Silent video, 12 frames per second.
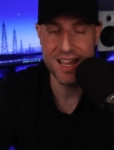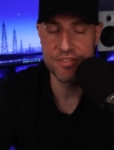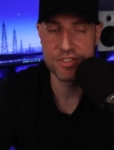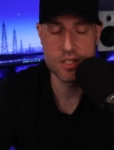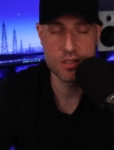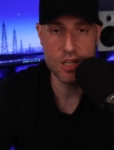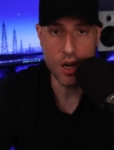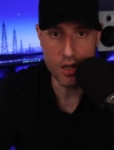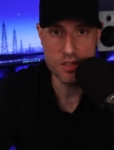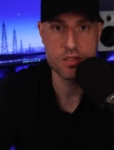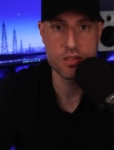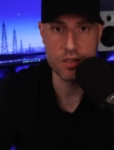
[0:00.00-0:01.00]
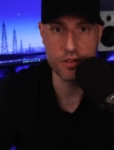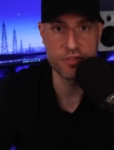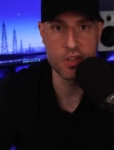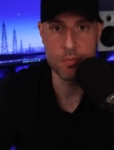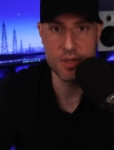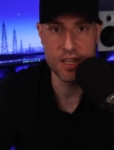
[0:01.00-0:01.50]
I have tons of
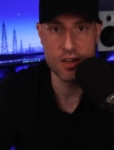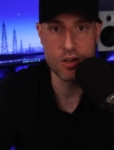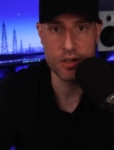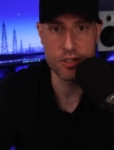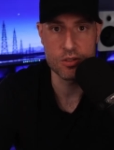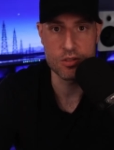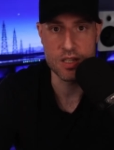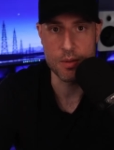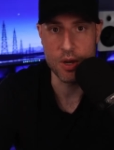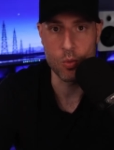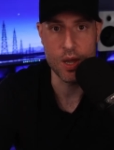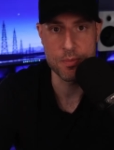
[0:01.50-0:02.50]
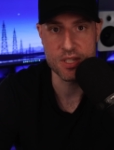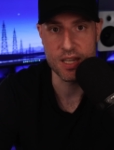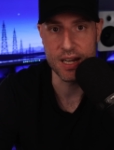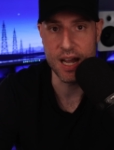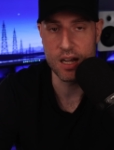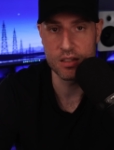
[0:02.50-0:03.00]
VPN articles on my
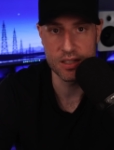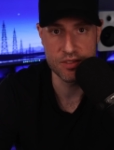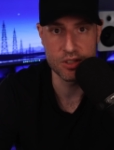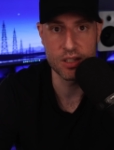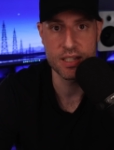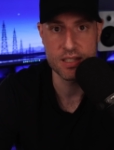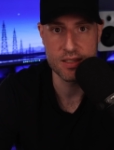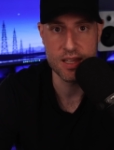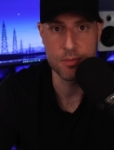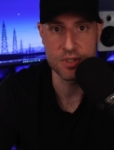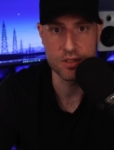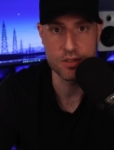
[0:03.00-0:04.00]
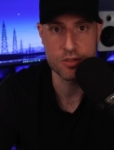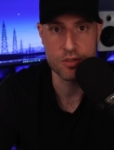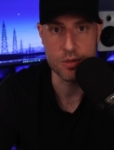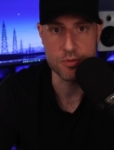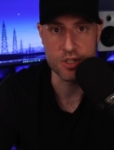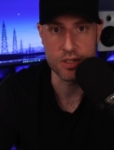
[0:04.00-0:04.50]
website. I'll leave a link to them in the
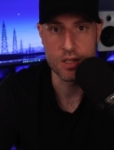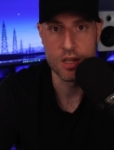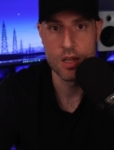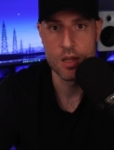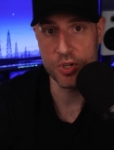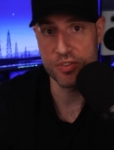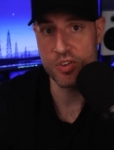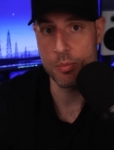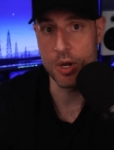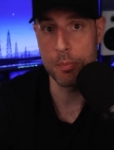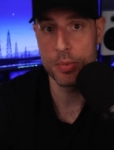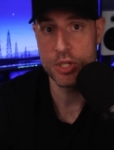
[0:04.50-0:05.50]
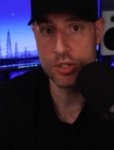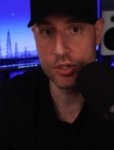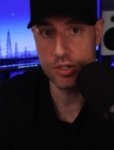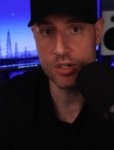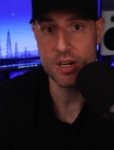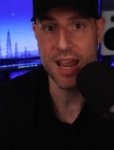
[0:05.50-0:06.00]
description. But from a
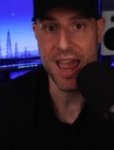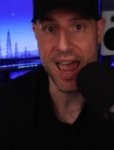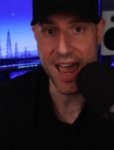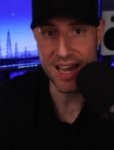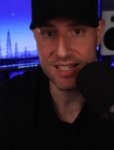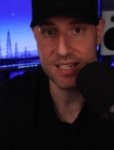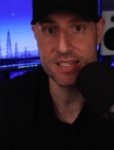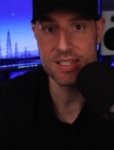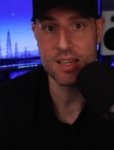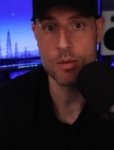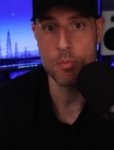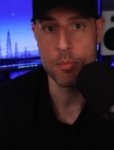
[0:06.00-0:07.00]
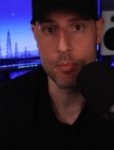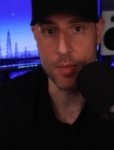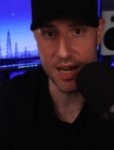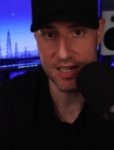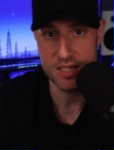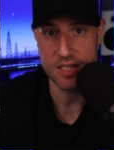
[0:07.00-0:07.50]
pure accessing
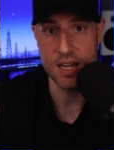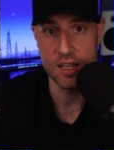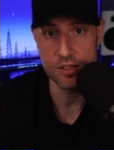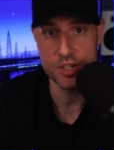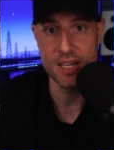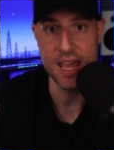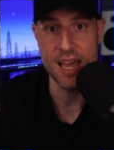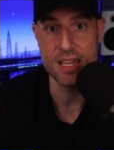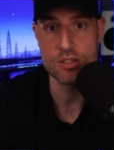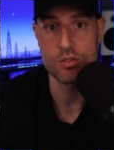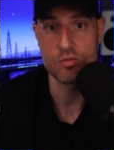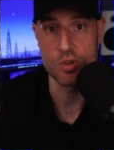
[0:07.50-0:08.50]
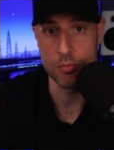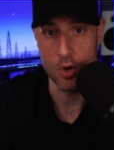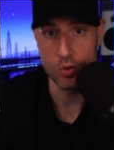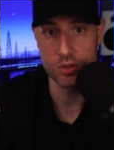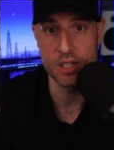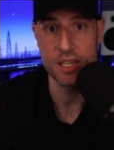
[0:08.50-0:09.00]
my Synology NAS
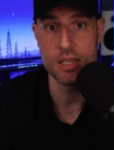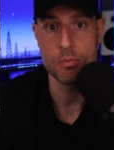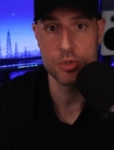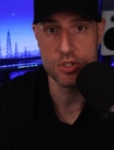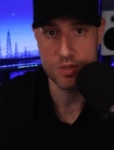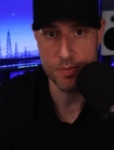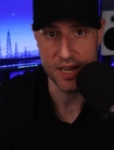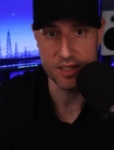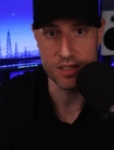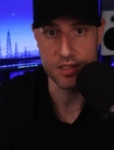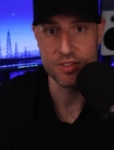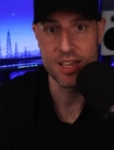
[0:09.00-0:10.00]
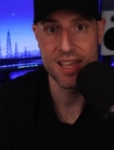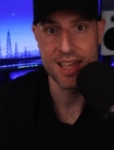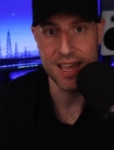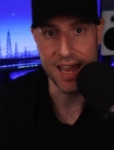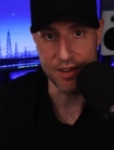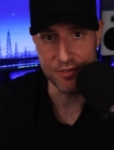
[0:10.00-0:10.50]
remotely perspective,
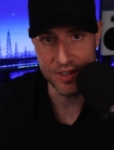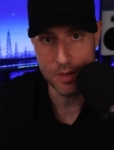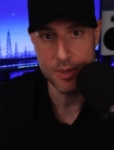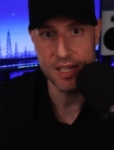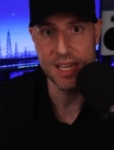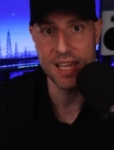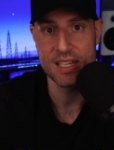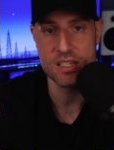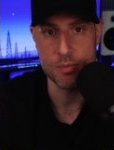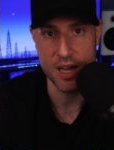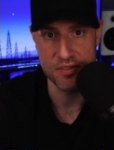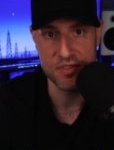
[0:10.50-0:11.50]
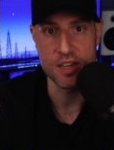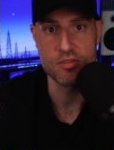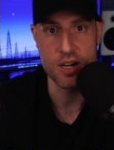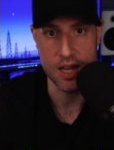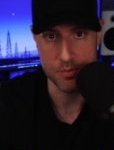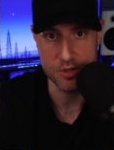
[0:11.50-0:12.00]
a VPN is my
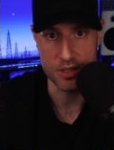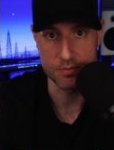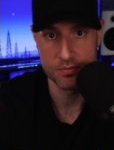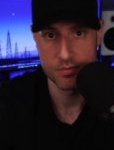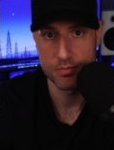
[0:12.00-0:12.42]
favorite option